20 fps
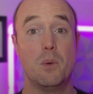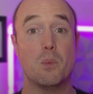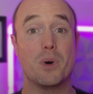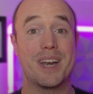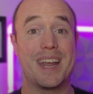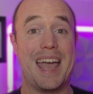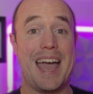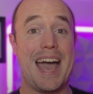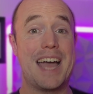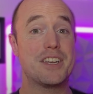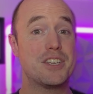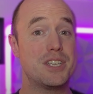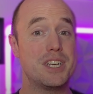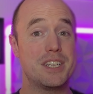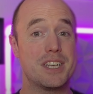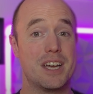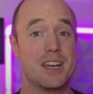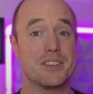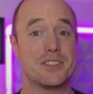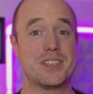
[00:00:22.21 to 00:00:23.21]
What it
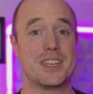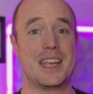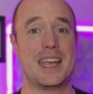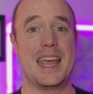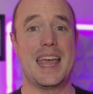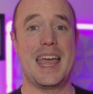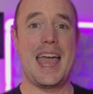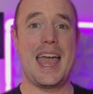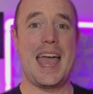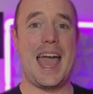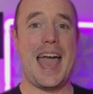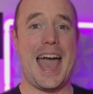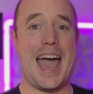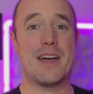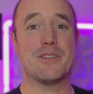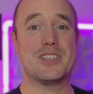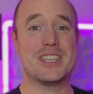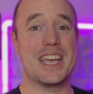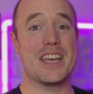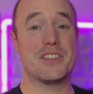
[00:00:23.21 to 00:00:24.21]
actually does,
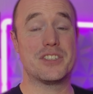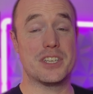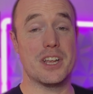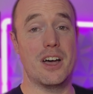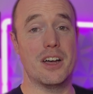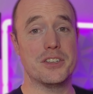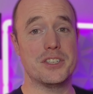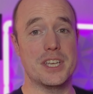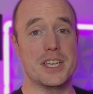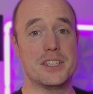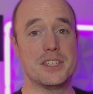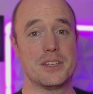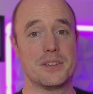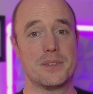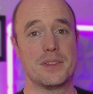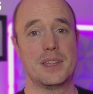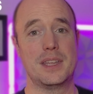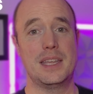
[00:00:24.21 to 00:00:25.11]
how to get started,